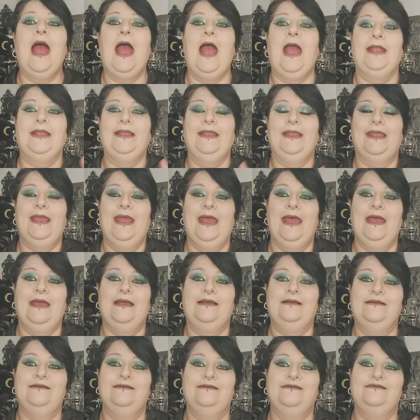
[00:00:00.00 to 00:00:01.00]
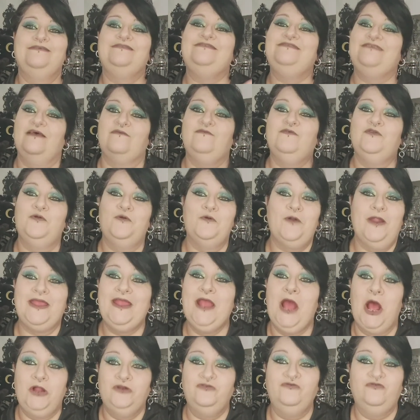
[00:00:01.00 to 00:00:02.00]
and get 700 or
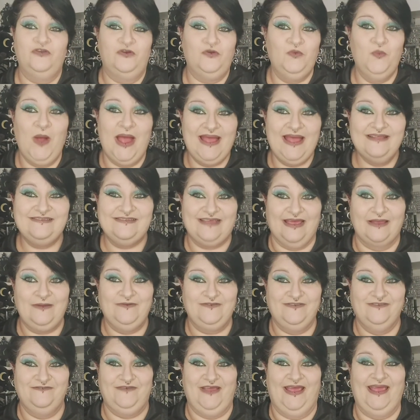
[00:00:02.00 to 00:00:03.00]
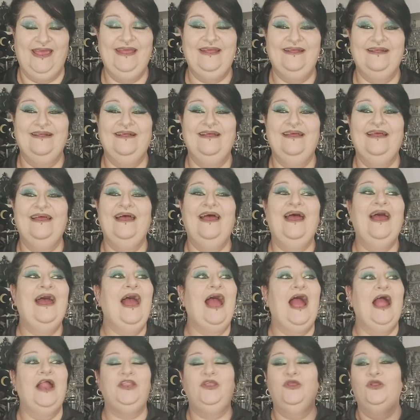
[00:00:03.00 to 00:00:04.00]
800 wears out of it,
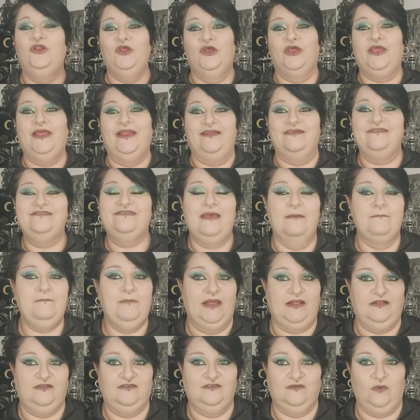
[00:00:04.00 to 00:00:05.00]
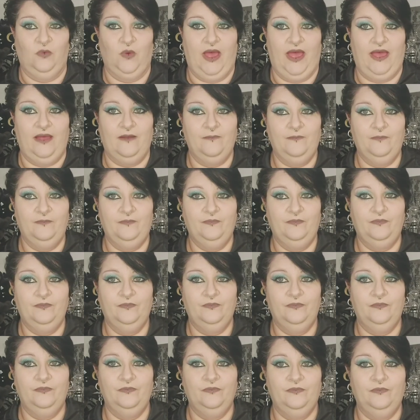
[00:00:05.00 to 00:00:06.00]
and you're looking at 10 pence a wear.
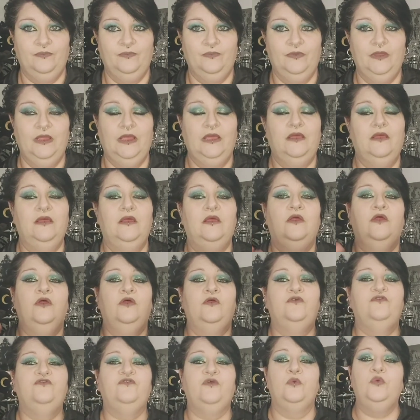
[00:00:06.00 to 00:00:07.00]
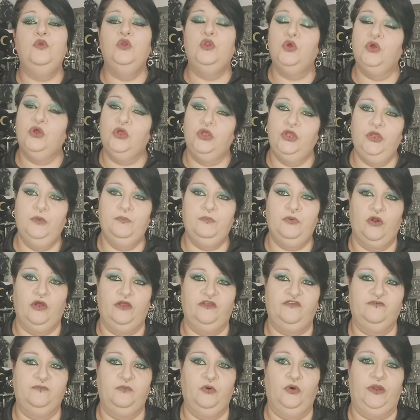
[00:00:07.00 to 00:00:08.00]
So look at your
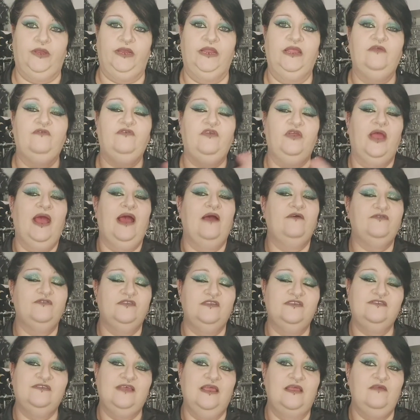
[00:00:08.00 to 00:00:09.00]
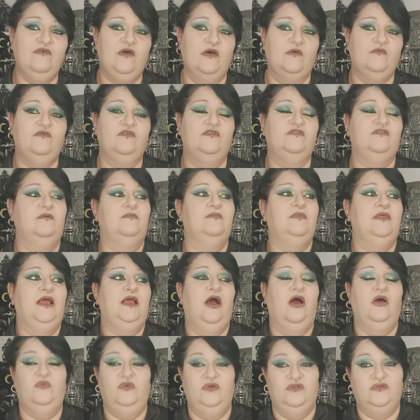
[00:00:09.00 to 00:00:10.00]
price point. If you have to save up for
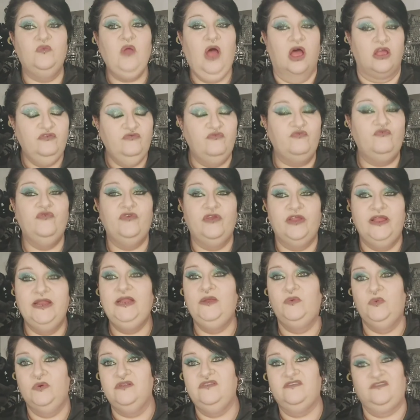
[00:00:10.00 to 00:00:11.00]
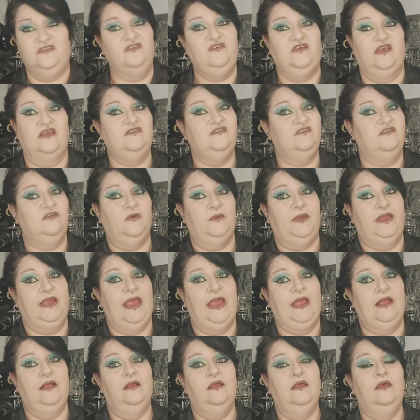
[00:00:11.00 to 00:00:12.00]
something, I really would suggest doing
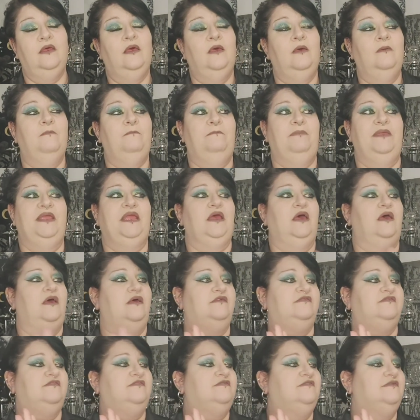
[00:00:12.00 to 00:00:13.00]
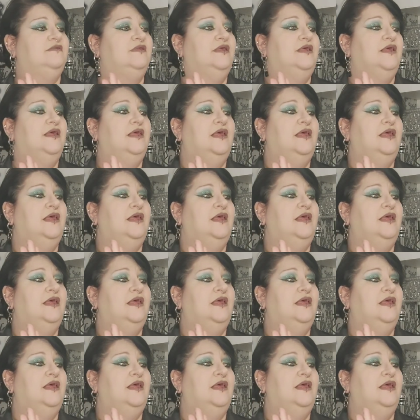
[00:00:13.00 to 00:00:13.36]
it, because